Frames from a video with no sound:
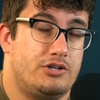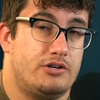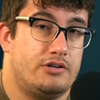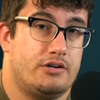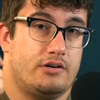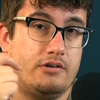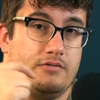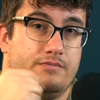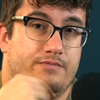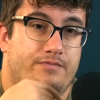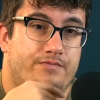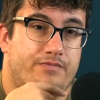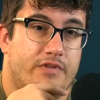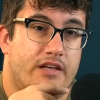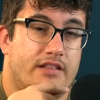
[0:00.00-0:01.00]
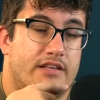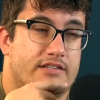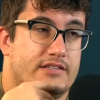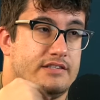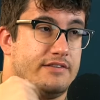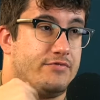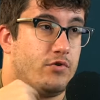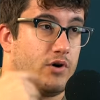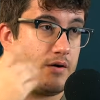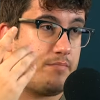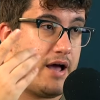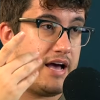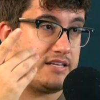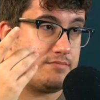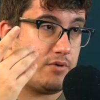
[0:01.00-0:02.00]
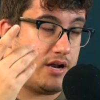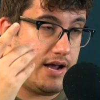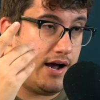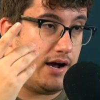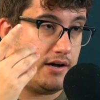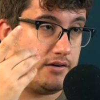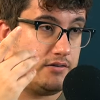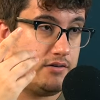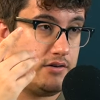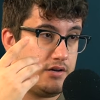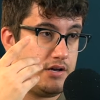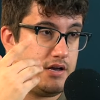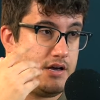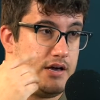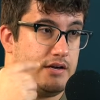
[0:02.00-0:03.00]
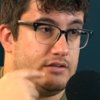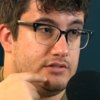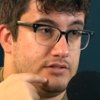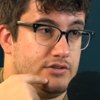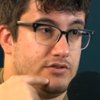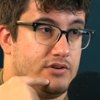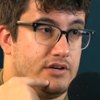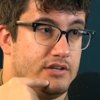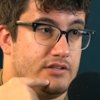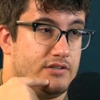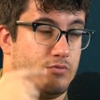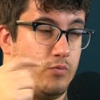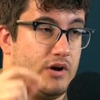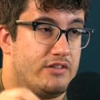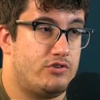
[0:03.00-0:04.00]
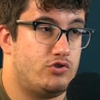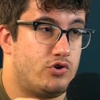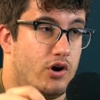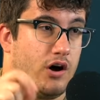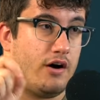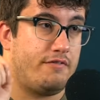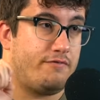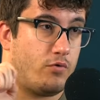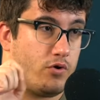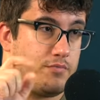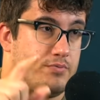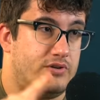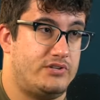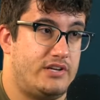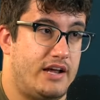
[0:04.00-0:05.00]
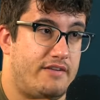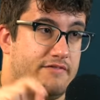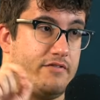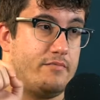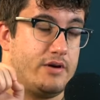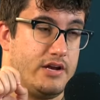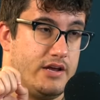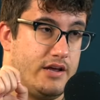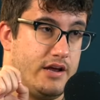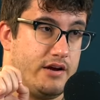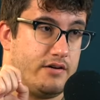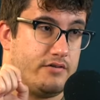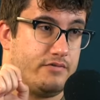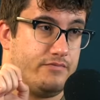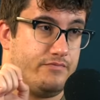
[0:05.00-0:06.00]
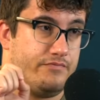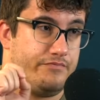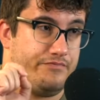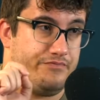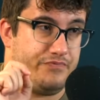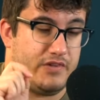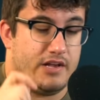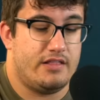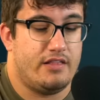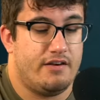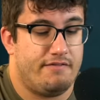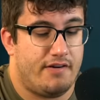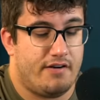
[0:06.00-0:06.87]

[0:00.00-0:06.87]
you can do, and this is if you want to pass money on, is you can withdraw four percent from it a year and live mm.